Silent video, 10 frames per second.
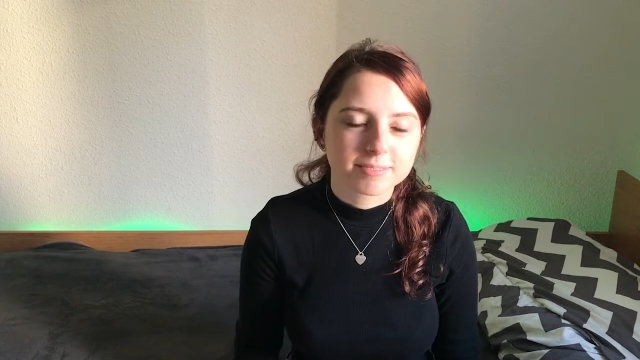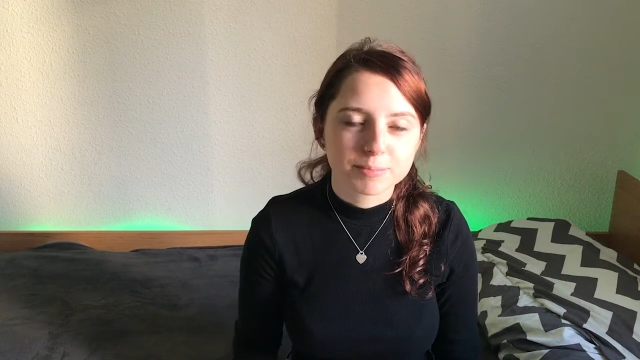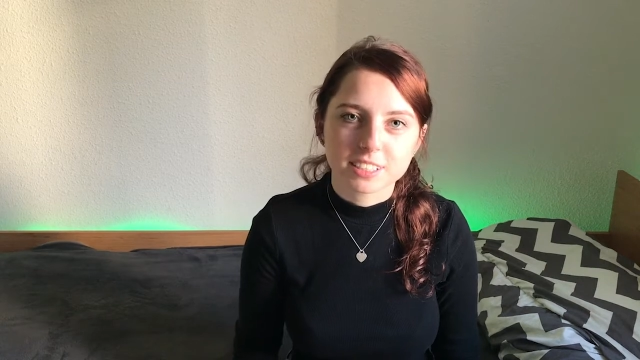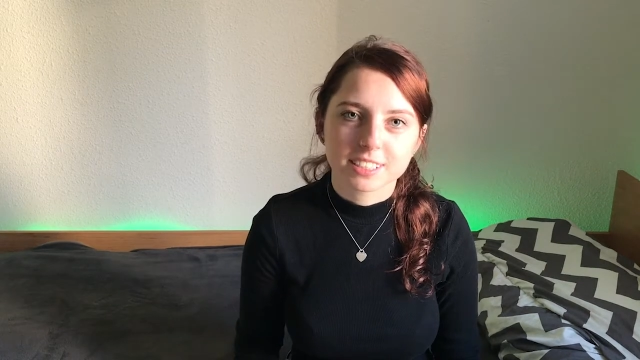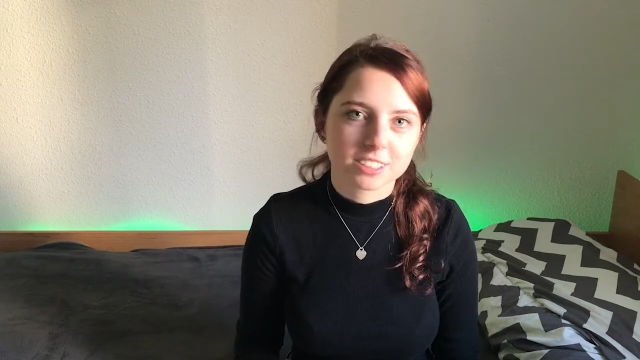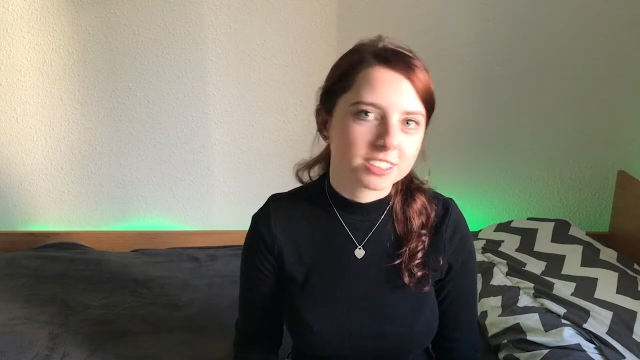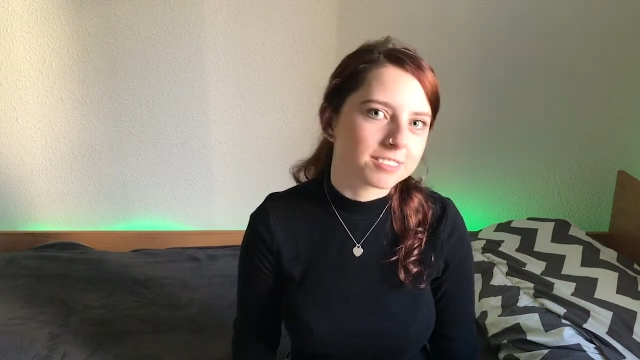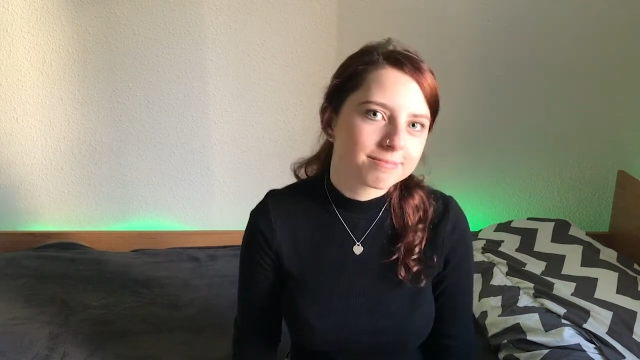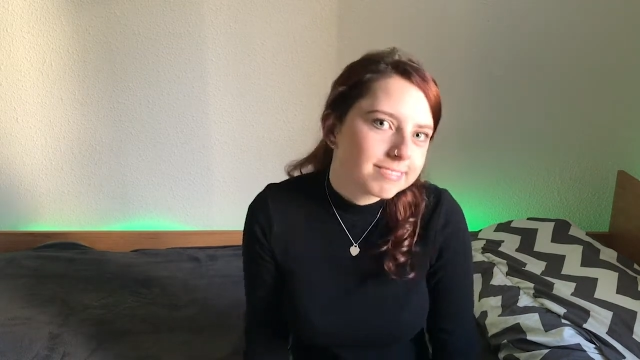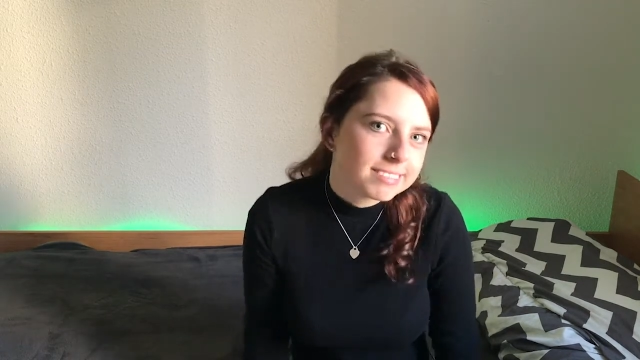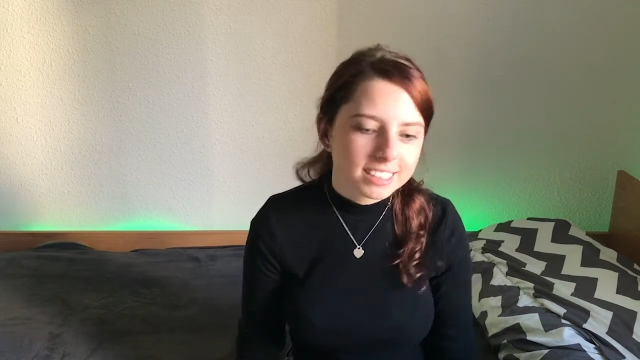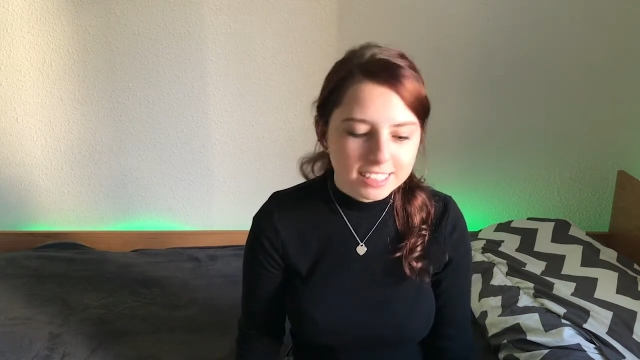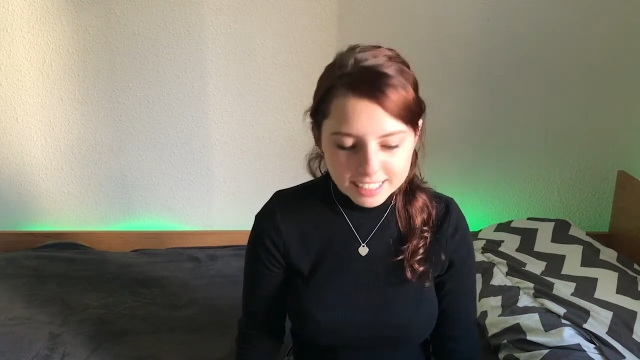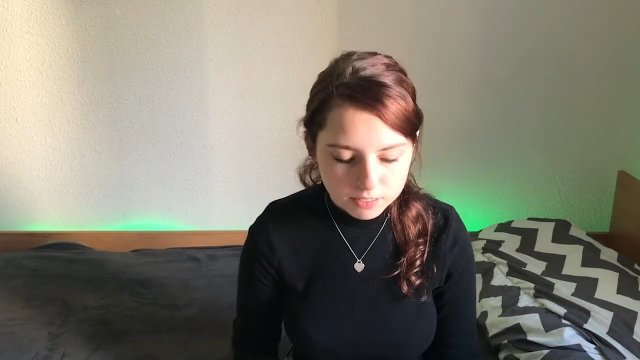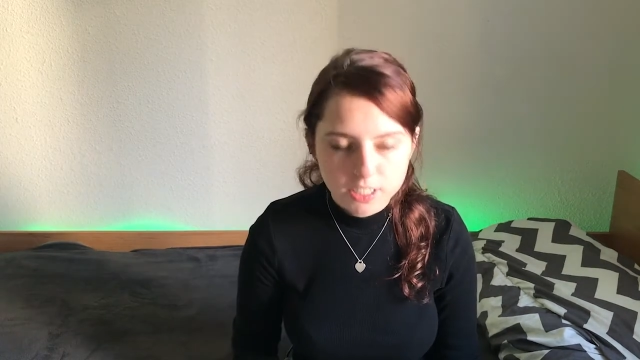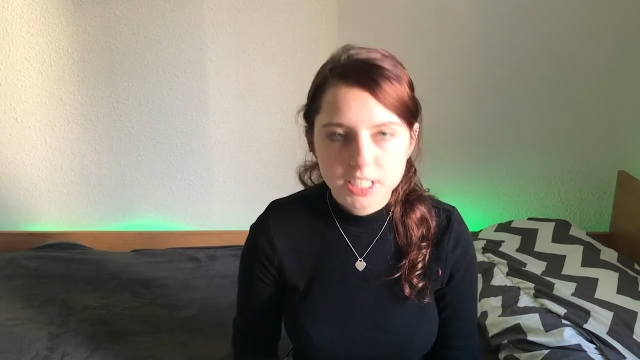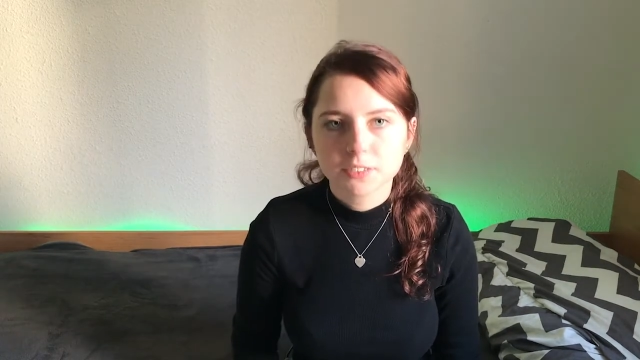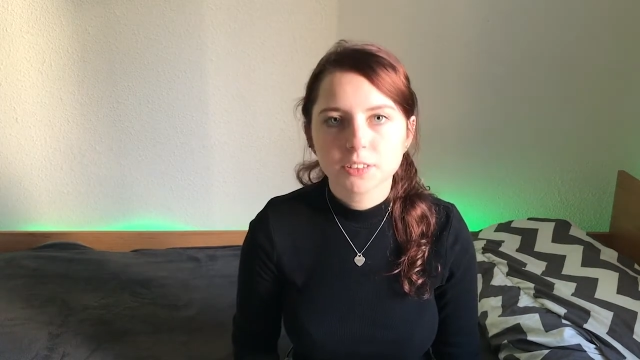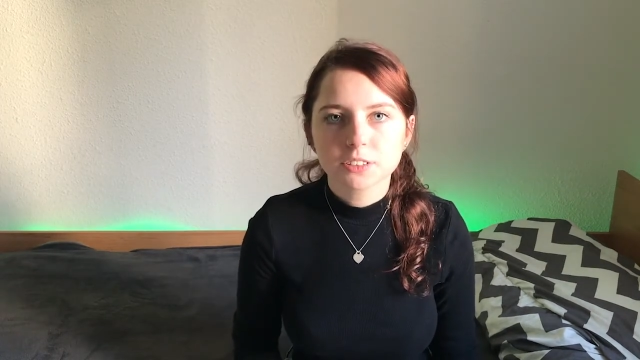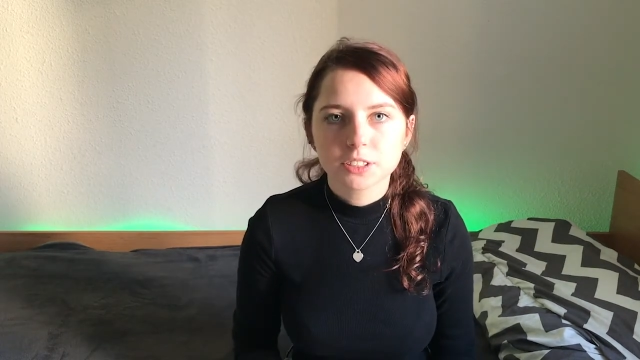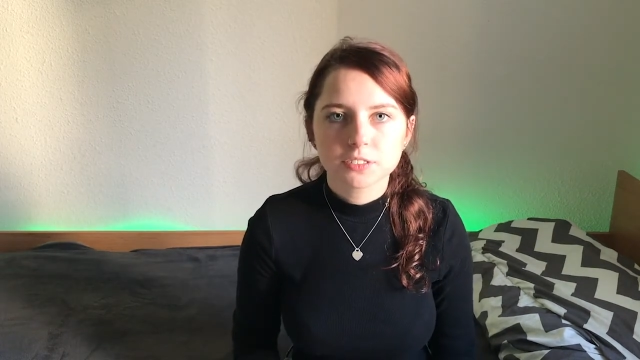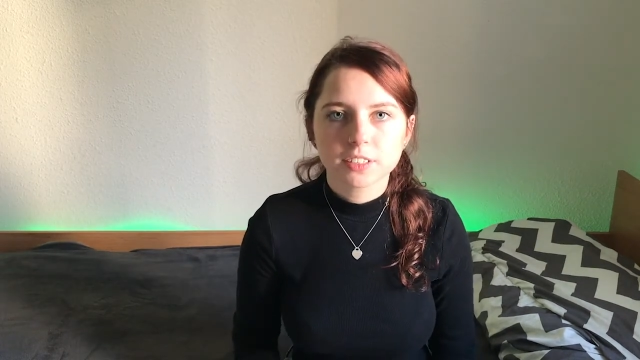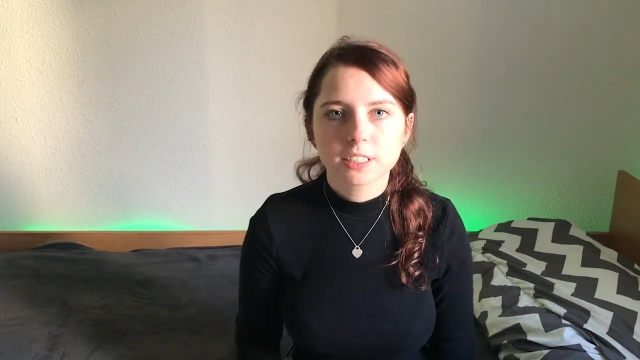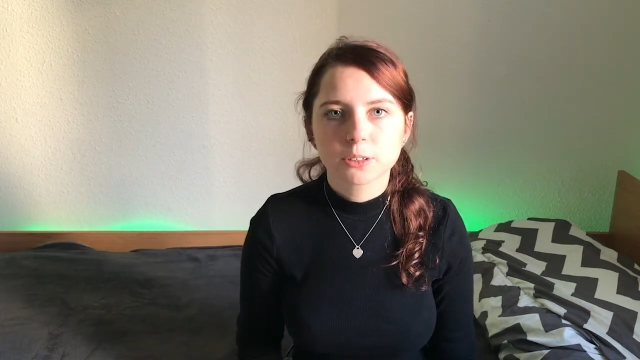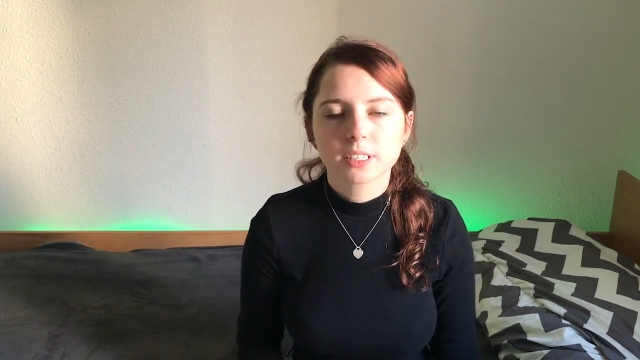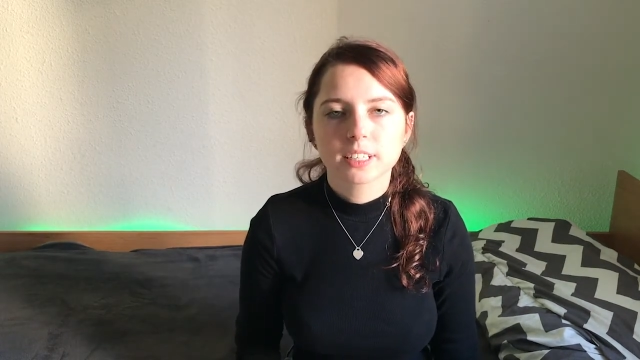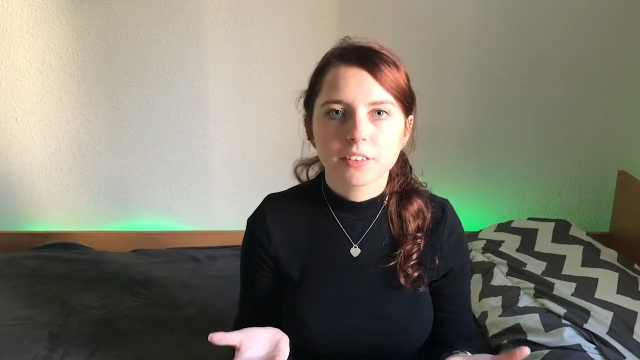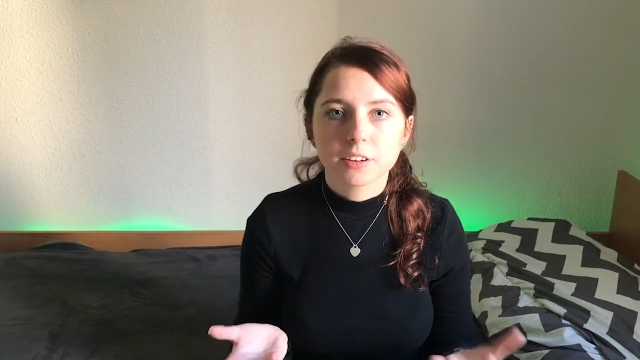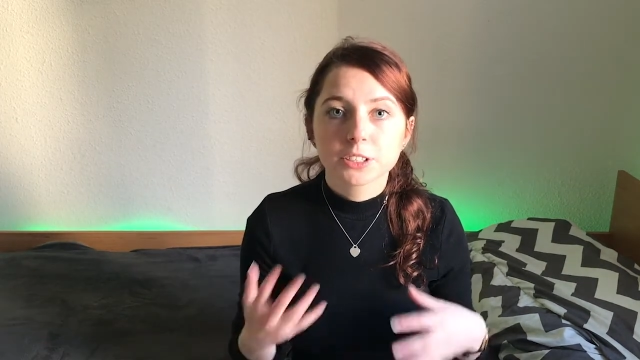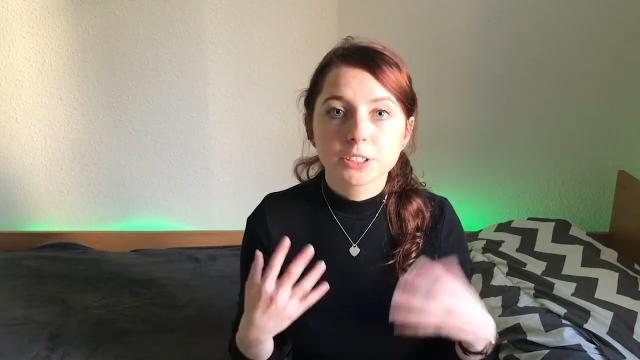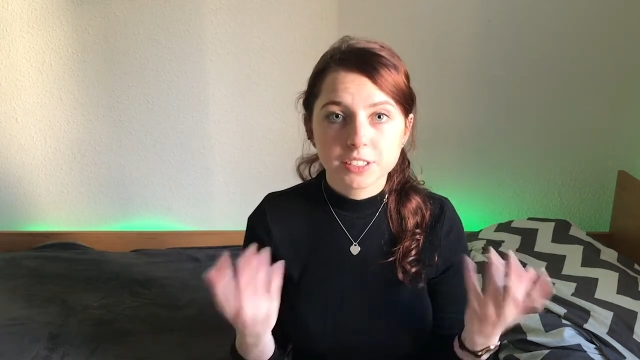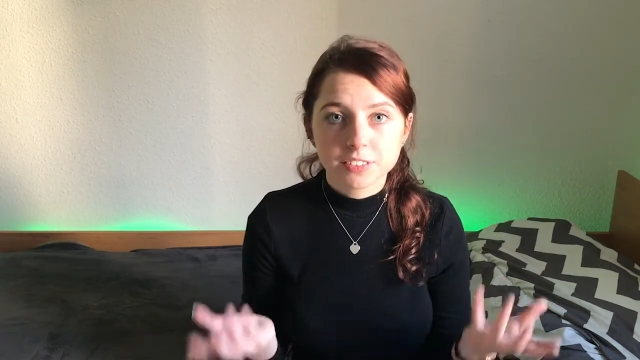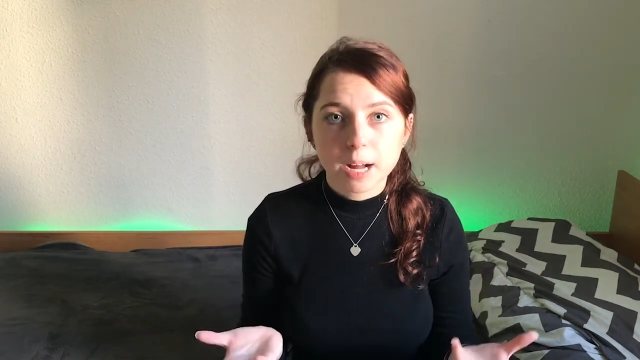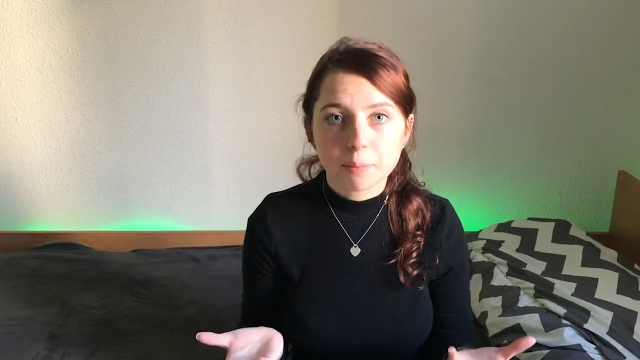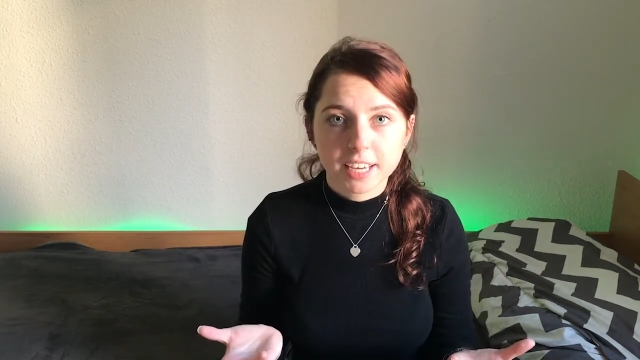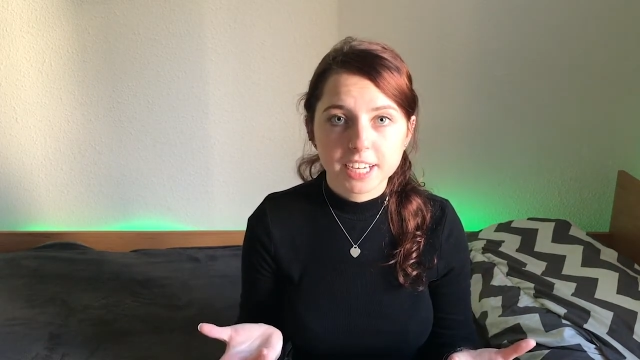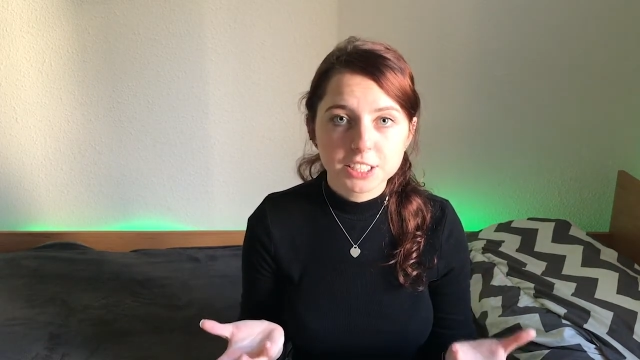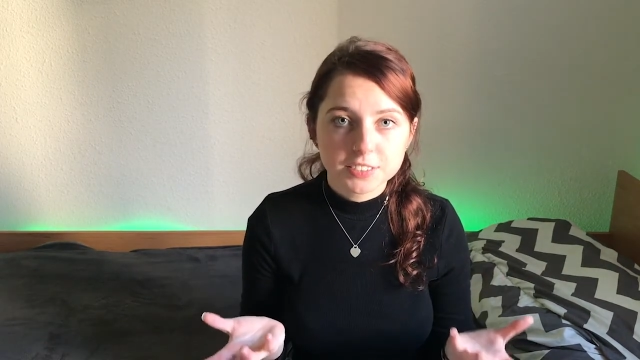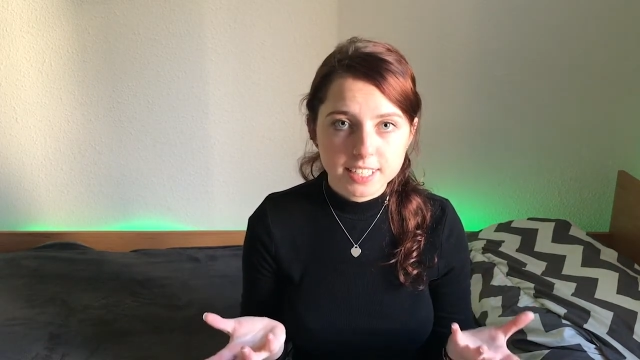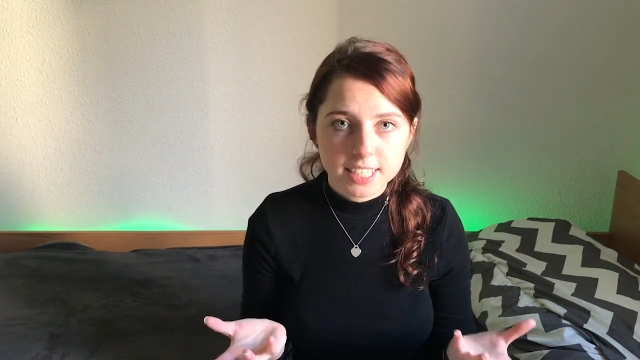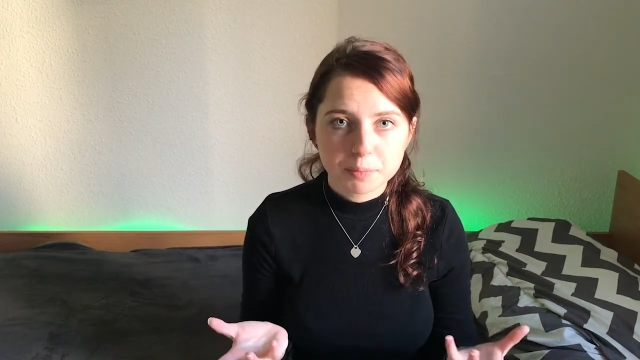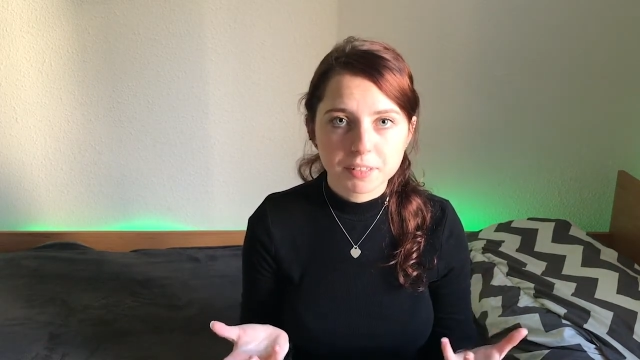procedure, so yeah. First of all, just very quickly, there are two different applications for the DAP.